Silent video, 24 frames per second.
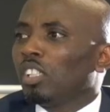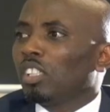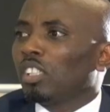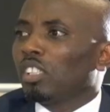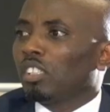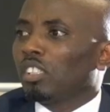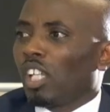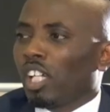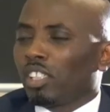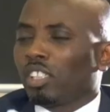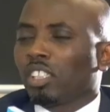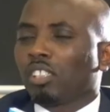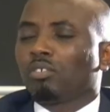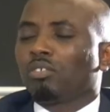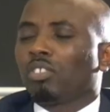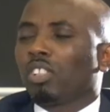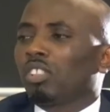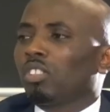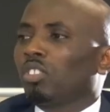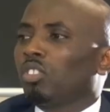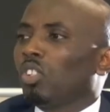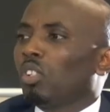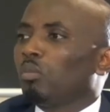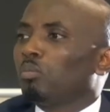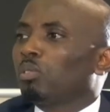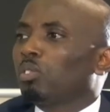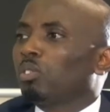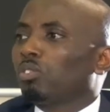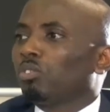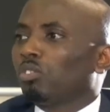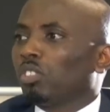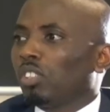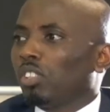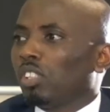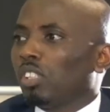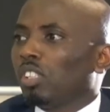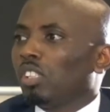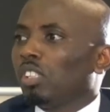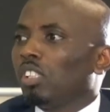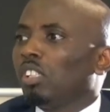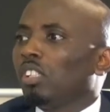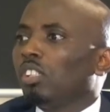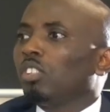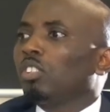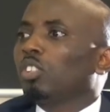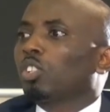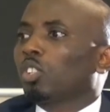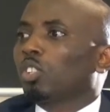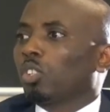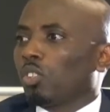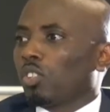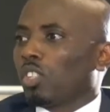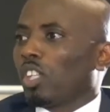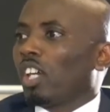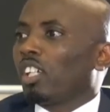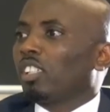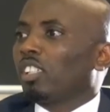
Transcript: does a great job to really show that.